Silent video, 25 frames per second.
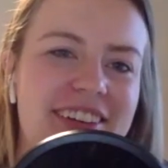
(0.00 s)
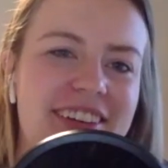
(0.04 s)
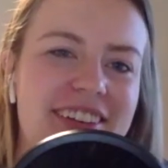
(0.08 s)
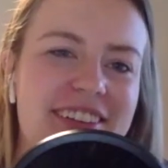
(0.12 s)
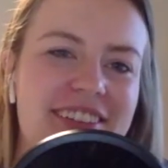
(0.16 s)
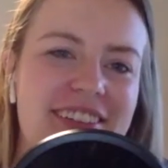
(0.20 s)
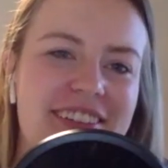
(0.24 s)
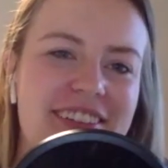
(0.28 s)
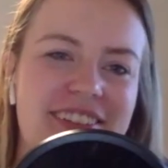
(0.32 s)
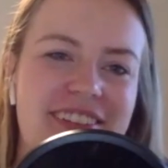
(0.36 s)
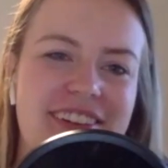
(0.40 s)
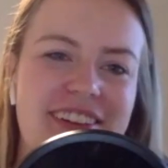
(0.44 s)

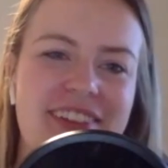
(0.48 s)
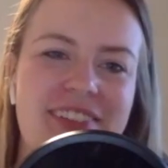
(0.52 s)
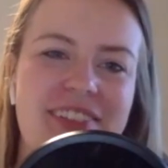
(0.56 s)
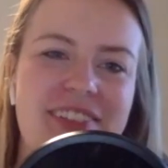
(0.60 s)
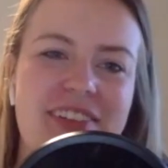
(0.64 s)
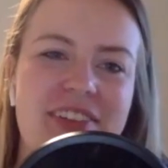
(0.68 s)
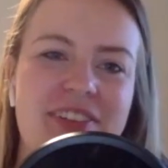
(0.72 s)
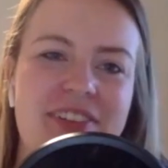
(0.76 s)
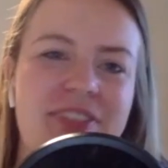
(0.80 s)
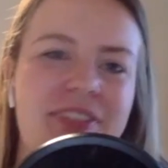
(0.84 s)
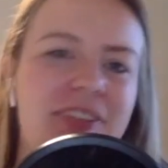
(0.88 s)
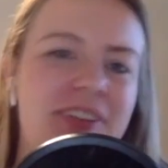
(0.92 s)
don't want to
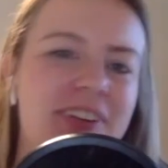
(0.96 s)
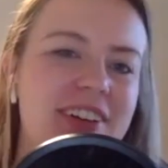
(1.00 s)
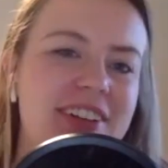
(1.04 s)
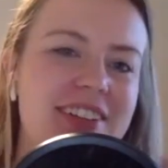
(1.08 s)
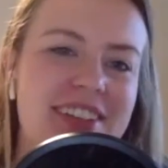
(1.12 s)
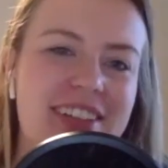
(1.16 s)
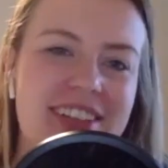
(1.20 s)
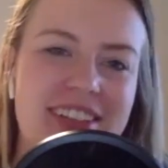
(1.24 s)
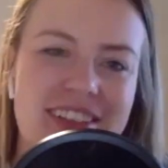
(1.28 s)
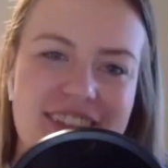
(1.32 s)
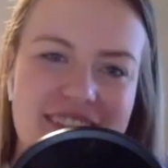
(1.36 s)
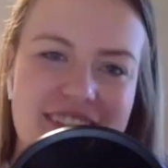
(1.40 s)
be
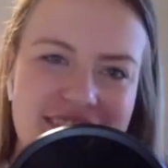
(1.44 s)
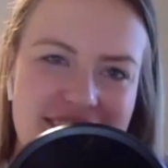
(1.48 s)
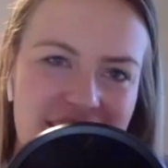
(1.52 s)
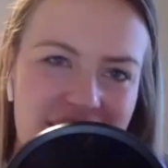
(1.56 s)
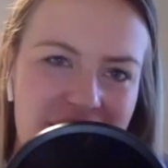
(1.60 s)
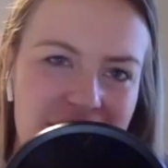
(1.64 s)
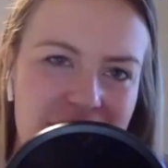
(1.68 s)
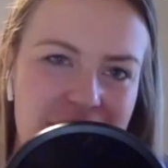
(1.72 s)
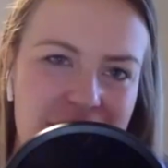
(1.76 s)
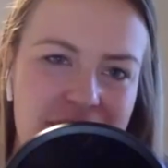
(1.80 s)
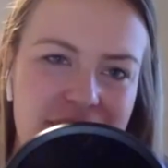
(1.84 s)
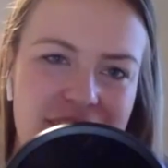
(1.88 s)
forcing
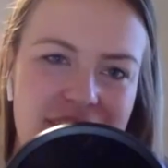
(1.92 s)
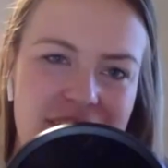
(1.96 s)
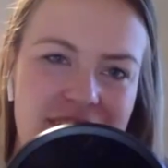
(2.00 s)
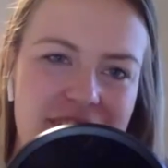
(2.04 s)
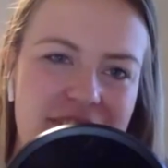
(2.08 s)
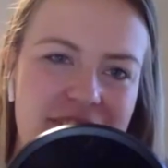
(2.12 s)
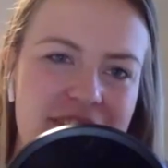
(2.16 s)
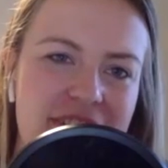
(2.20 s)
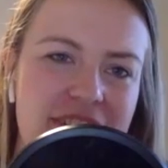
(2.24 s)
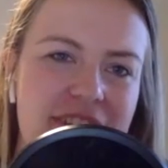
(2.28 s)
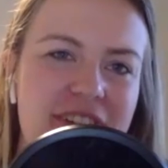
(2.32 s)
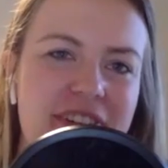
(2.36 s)
yourself with the
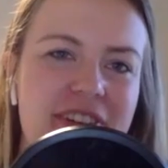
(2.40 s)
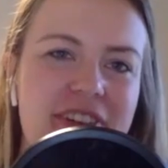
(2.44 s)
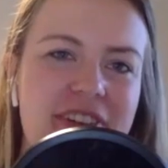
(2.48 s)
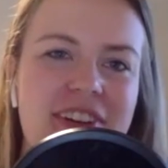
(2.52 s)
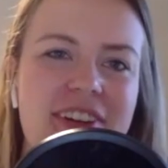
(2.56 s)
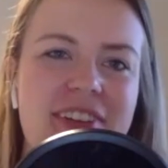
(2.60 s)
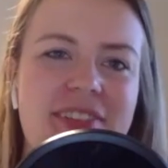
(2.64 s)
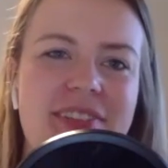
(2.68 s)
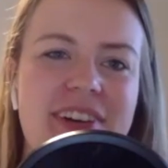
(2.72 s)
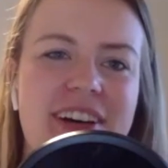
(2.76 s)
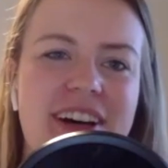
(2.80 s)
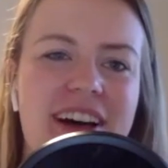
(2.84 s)

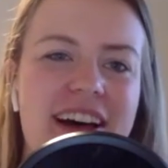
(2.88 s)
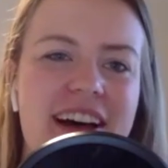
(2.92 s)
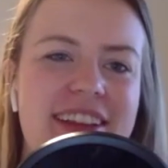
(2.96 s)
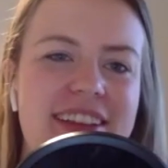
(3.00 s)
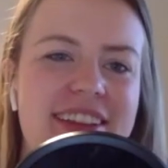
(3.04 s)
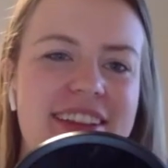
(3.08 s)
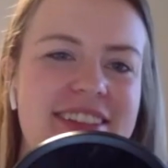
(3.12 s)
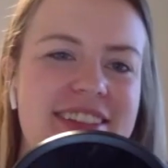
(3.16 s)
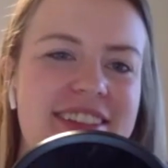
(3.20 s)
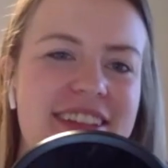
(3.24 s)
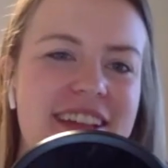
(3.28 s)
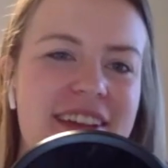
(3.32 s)
food, but at
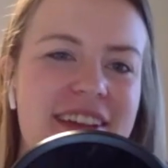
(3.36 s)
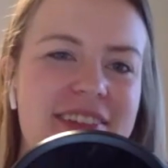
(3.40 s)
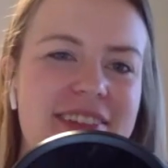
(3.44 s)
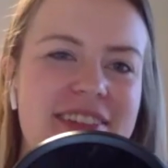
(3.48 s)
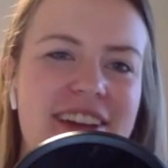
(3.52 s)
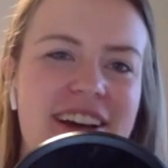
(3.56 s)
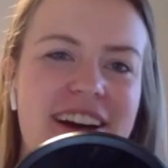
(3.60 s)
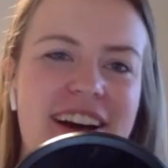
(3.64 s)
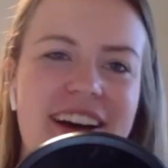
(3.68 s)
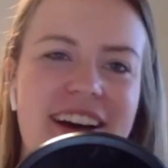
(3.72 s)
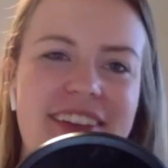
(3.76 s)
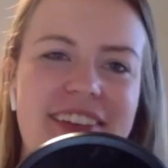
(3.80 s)
the same
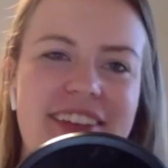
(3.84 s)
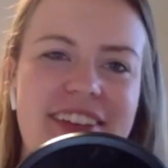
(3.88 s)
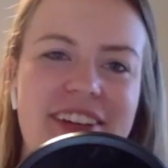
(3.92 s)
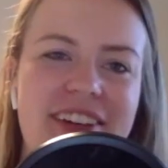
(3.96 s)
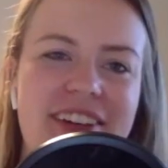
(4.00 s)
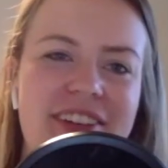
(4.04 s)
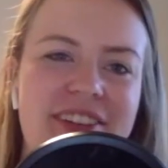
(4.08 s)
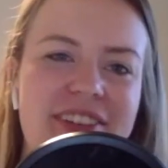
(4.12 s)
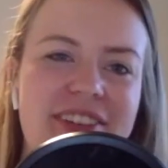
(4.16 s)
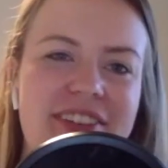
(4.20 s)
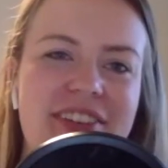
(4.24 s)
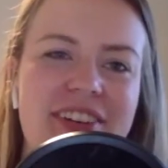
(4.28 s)
time,
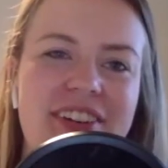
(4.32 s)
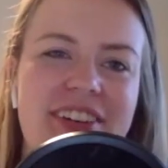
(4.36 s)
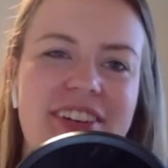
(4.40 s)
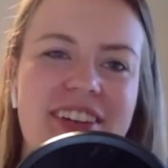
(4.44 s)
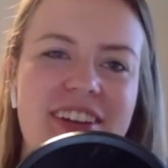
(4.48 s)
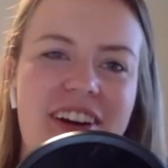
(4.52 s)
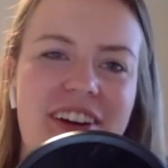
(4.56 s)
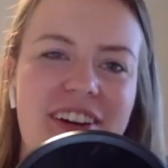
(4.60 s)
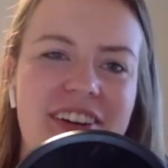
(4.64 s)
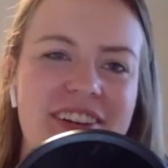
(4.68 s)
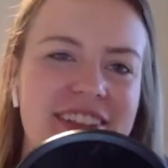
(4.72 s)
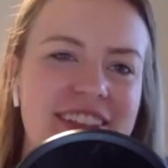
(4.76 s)
if you
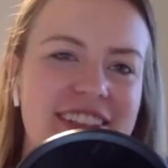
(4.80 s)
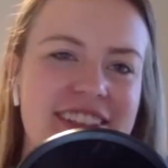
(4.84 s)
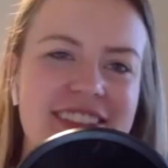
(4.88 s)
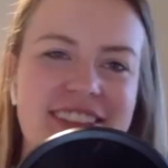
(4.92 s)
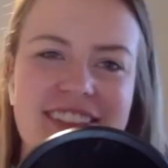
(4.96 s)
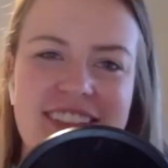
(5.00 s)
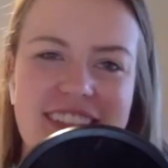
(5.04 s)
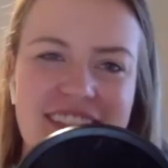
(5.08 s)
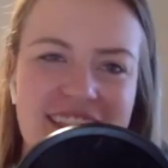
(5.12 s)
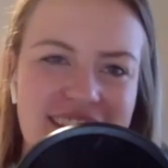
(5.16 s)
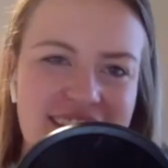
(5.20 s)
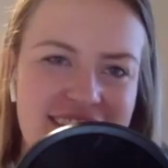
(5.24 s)
aren't
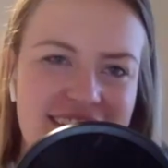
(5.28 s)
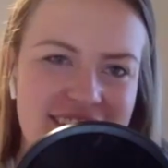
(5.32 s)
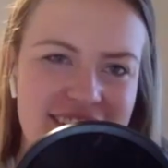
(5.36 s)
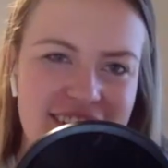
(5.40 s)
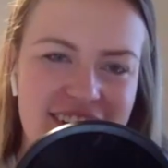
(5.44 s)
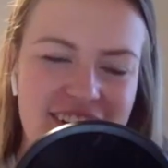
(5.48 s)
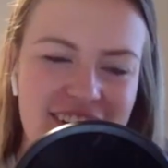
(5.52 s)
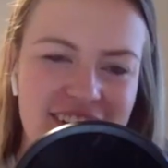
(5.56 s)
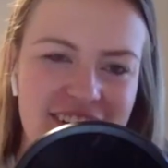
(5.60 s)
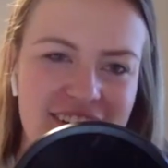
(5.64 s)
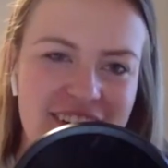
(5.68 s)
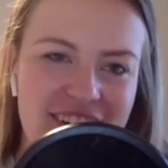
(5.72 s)
listening to your
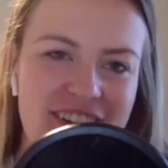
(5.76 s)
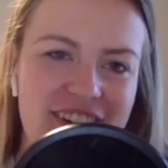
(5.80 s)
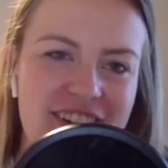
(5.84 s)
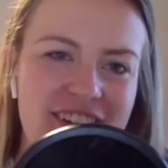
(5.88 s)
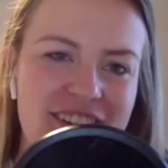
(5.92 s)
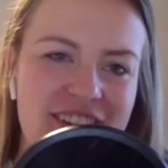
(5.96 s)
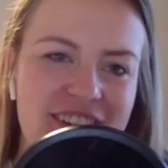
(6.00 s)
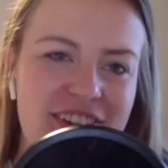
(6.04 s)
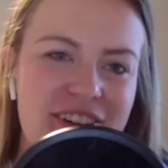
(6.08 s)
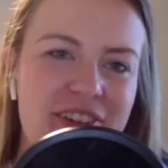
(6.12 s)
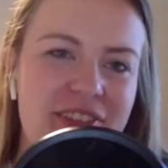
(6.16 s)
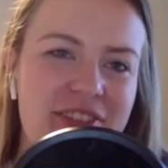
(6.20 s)
hunger cues
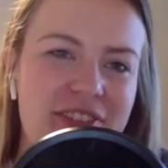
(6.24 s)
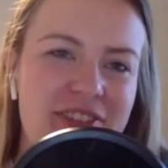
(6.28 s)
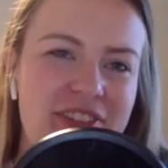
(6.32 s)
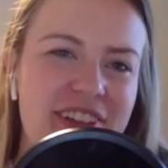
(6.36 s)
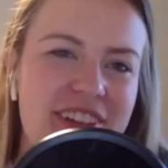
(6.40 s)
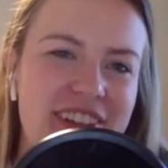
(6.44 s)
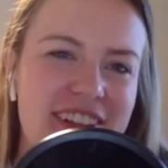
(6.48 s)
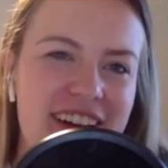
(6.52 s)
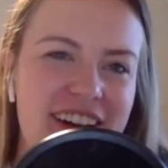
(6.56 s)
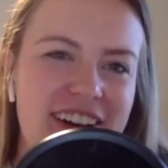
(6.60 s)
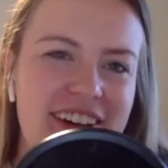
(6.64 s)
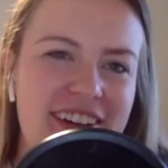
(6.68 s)
or you don't
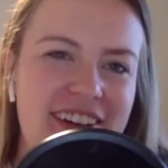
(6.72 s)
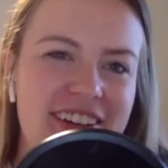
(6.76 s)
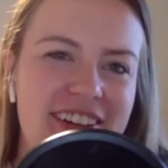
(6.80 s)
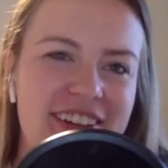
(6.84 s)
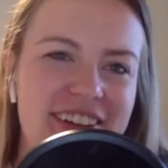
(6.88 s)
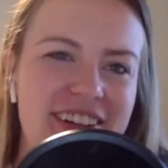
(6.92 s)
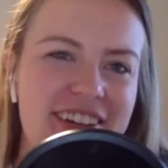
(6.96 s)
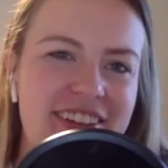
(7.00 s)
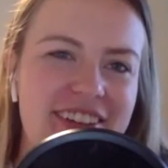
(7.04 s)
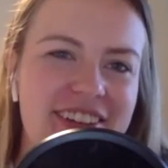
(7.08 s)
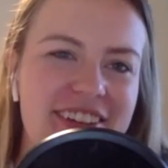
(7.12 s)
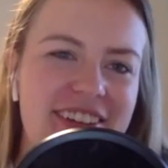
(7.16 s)
feel the hunger
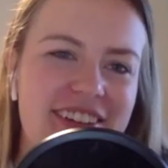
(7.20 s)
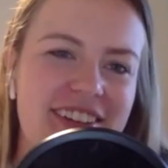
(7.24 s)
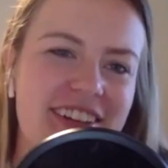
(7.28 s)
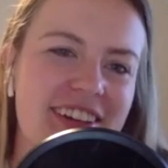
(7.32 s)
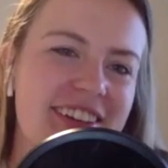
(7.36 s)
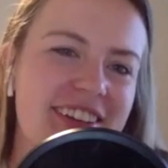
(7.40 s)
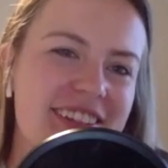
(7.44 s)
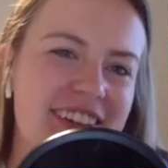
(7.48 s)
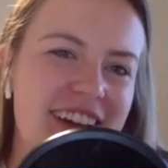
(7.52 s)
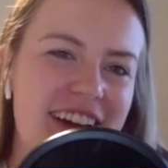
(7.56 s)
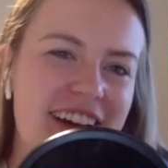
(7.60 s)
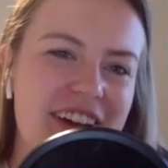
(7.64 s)
cues, it
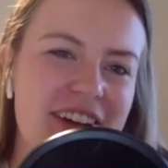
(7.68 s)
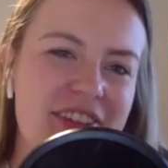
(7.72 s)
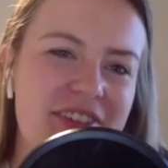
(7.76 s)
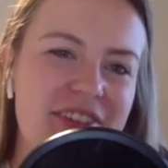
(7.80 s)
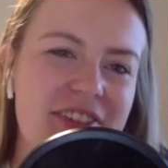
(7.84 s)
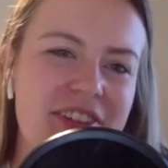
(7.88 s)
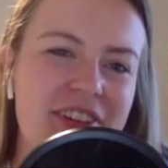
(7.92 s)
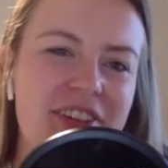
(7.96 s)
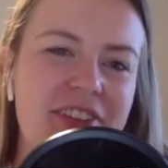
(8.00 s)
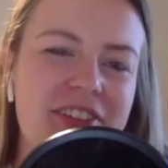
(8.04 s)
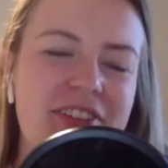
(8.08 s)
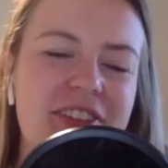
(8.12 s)
does kind of
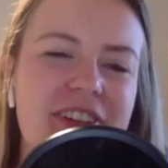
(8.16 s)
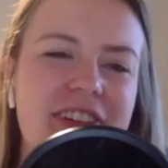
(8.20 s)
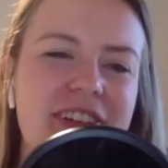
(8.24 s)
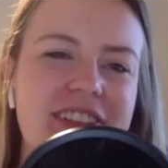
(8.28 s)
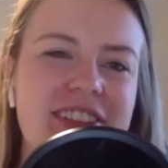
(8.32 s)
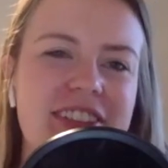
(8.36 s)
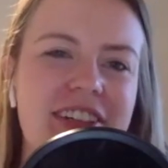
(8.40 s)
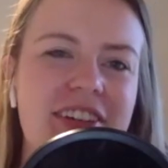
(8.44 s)
feel forced.